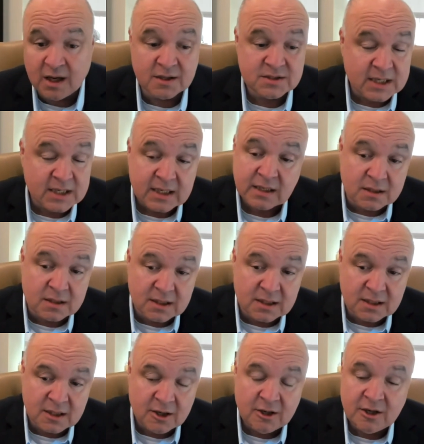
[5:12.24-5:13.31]
Uh,
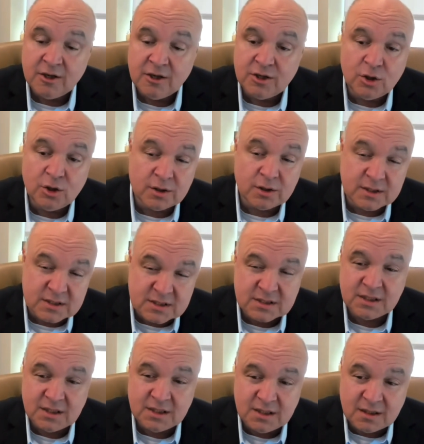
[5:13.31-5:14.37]
secondly, you're going to
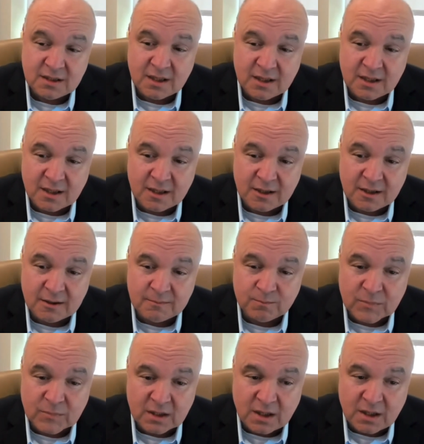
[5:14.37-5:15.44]
see uh,
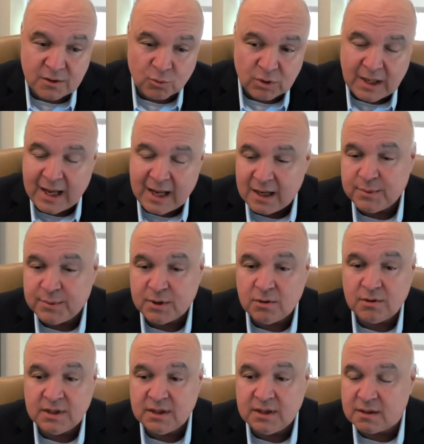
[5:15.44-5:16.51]
um, the
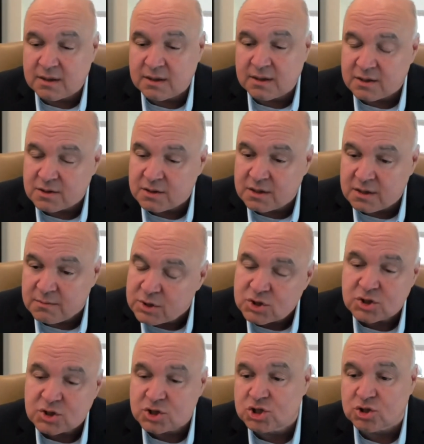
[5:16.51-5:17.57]
reliability and, and, uh, and,
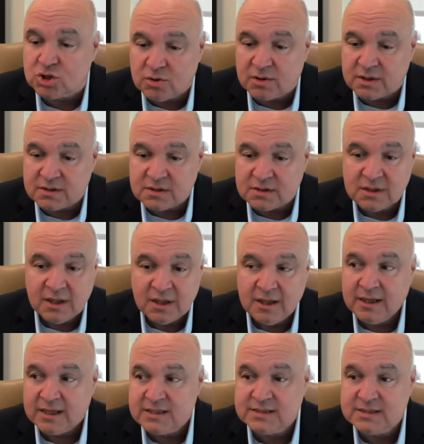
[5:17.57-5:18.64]
mission assurance
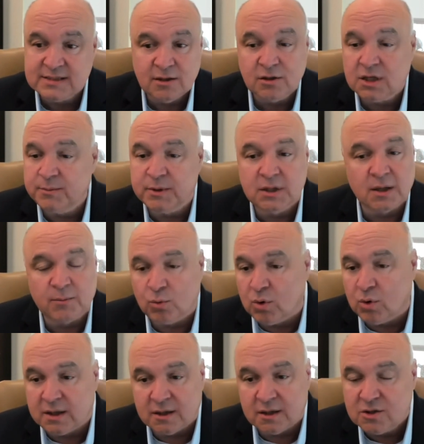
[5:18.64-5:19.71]
is still going to be number
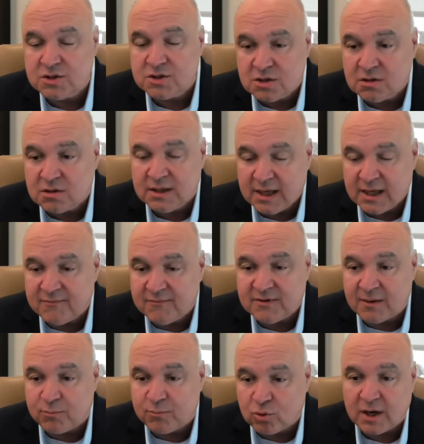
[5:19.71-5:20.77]
one. You're still going to have
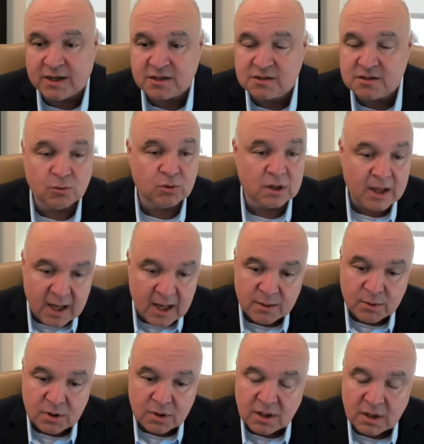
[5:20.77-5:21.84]
to have products that are
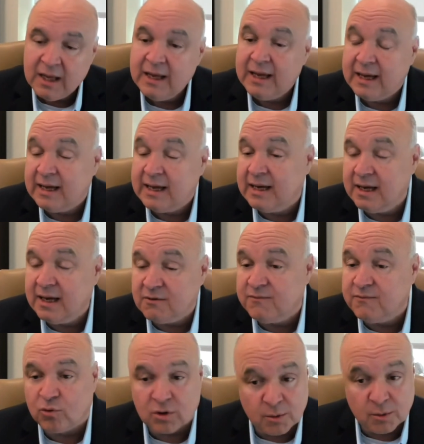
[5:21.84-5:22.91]
reliable and
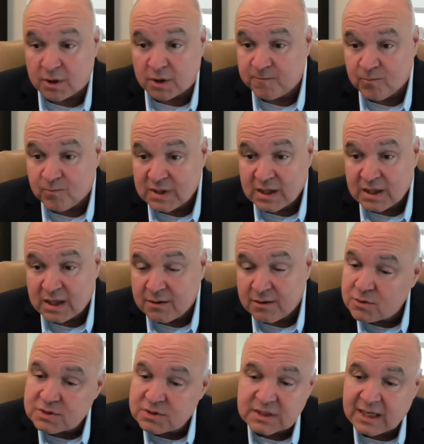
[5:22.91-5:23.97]
affordable. And
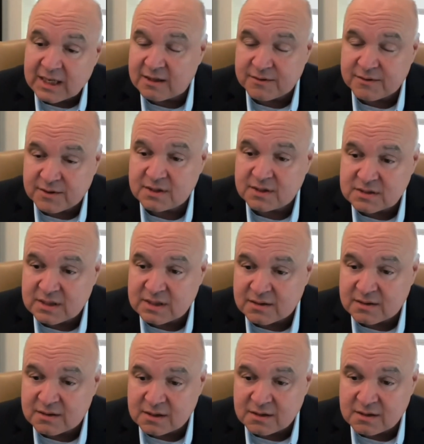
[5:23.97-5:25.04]
those are the kind of things
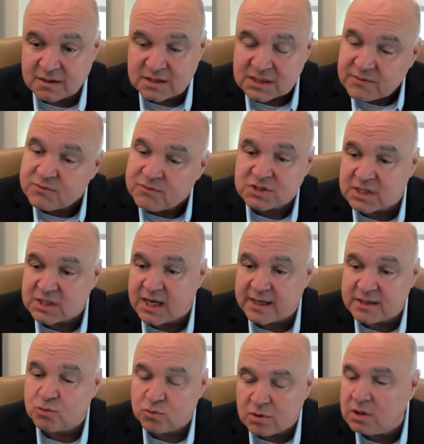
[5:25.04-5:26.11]
that the, the civil
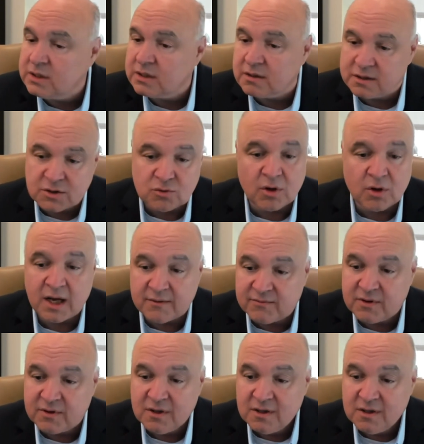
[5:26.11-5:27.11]
side is really going to drive.